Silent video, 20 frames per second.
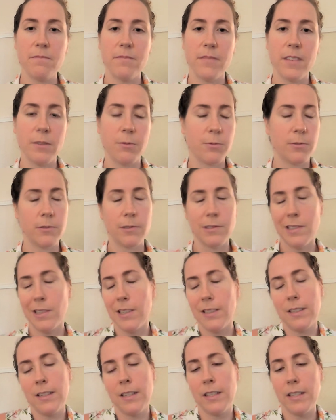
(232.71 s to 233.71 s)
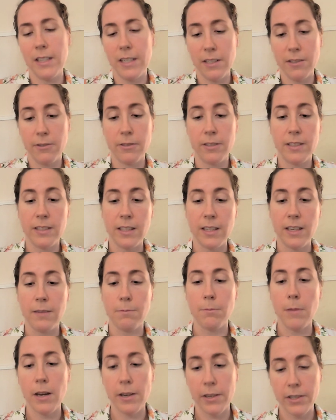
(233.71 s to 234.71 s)
You will continuously
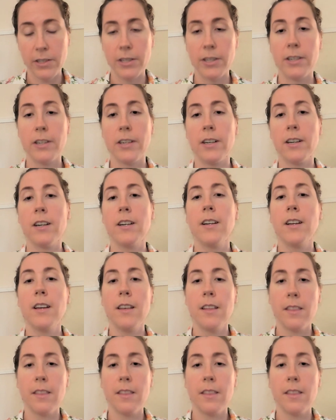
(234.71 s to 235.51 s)
monitor